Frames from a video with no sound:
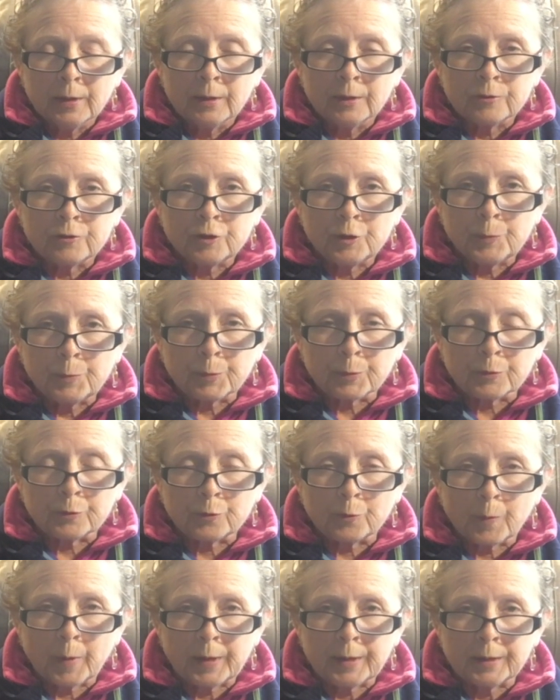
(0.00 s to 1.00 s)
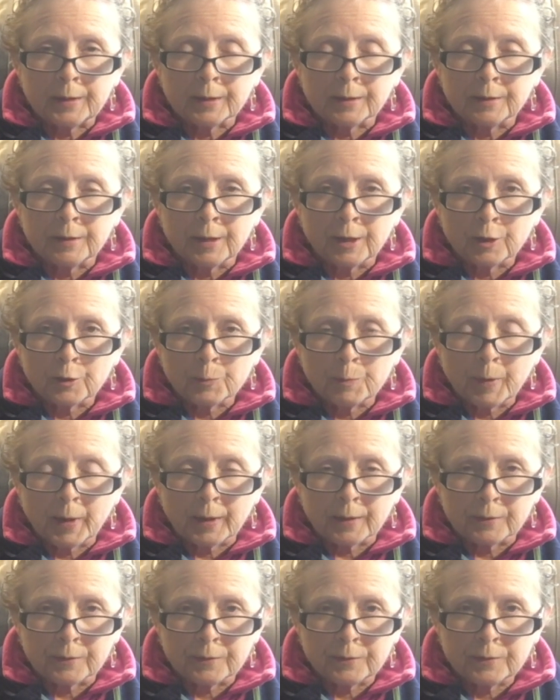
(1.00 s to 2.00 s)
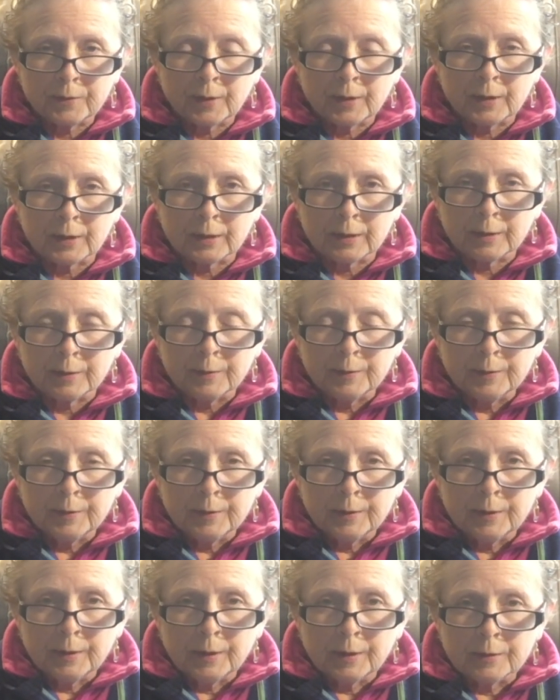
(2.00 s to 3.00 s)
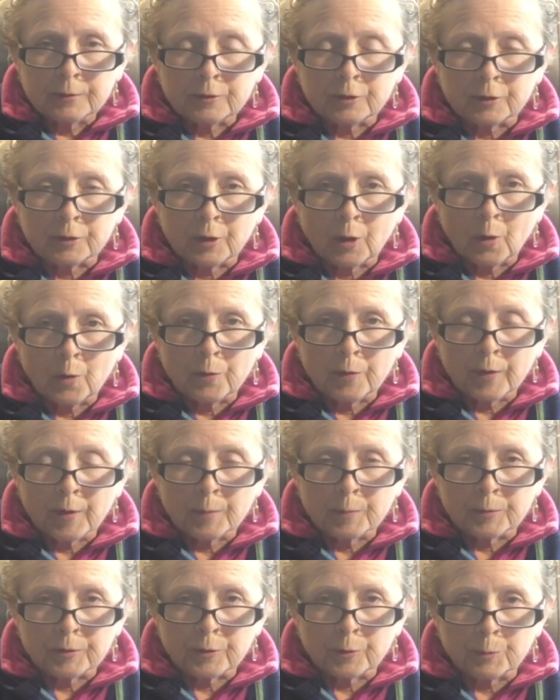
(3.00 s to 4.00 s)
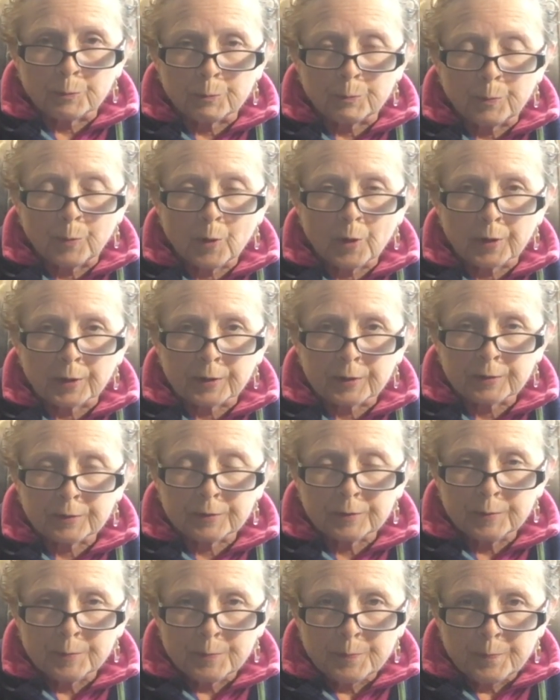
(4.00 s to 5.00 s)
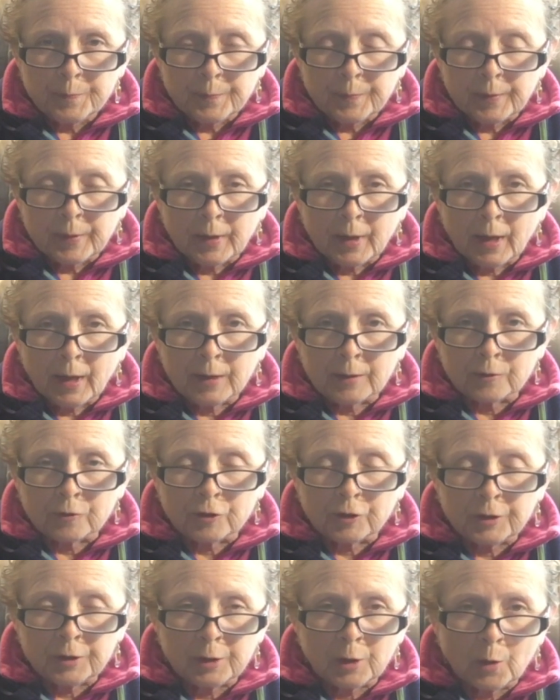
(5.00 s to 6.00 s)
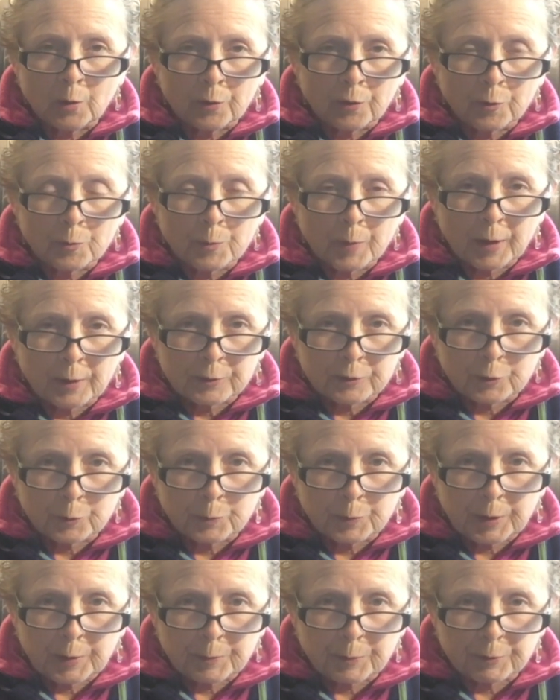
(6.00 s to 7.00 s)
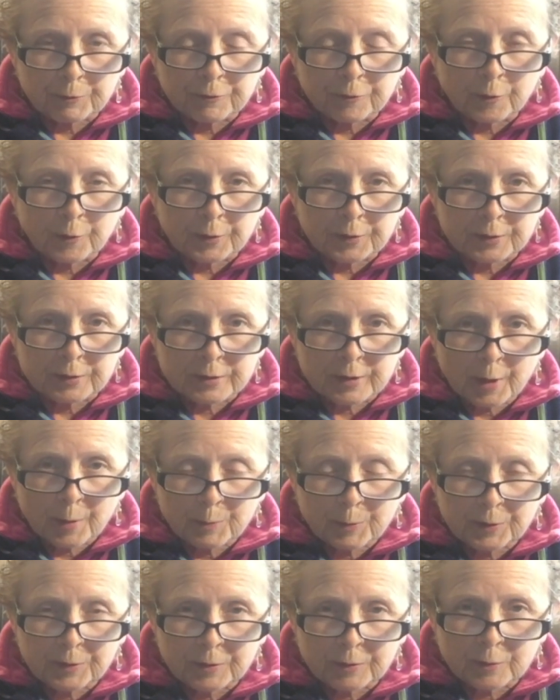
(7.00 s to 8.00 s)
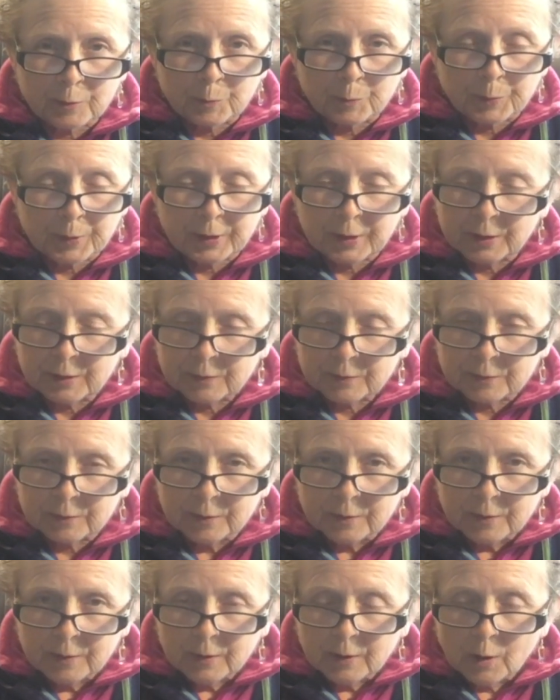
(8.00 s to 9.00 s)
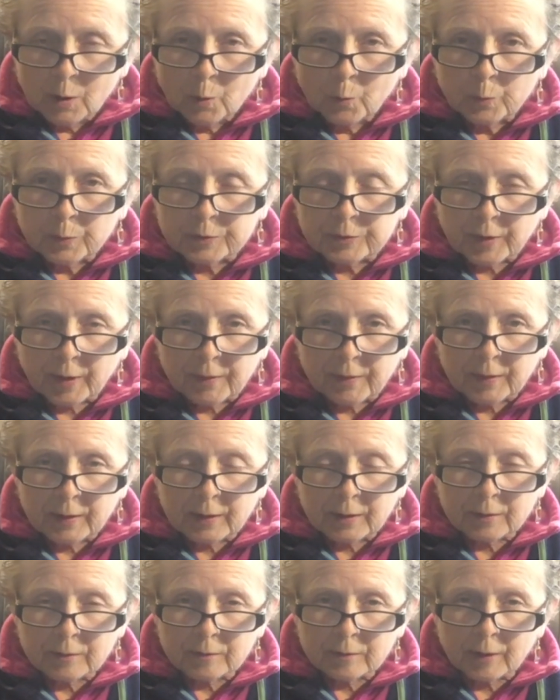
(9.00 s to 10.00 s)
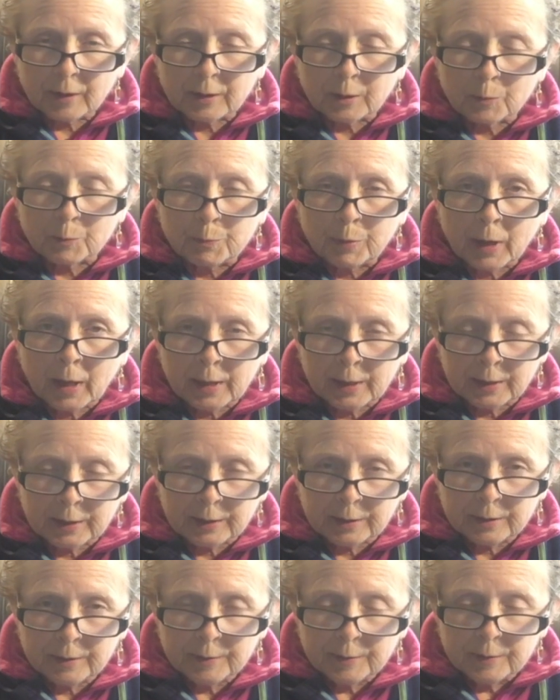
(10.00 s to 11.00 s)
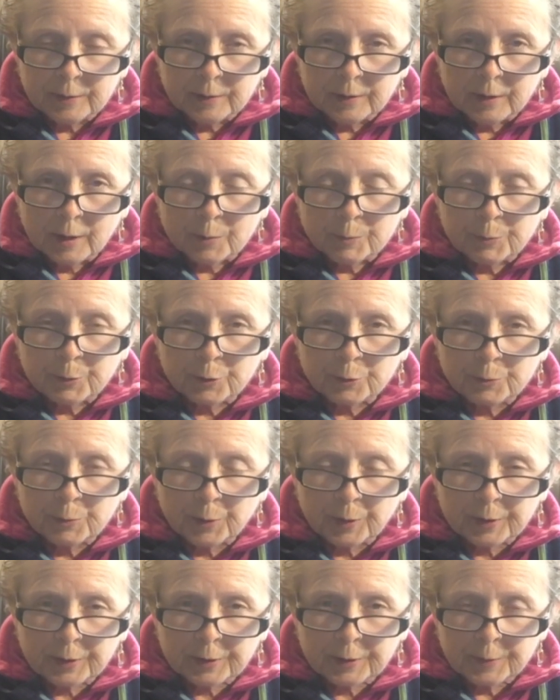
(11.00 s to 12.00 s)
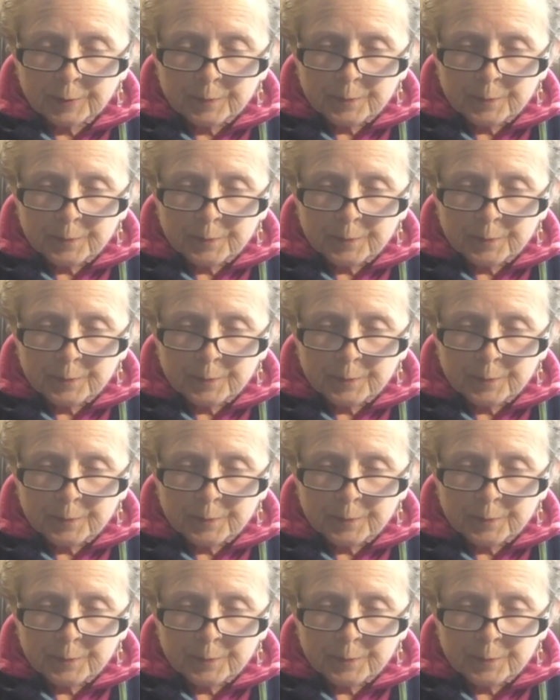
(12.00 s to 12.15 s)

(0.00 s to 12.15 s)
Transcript: she persuaded a nearby city to loan them some books. And she loaned them out to people for a tuppence piece, which I think is like a penny per book,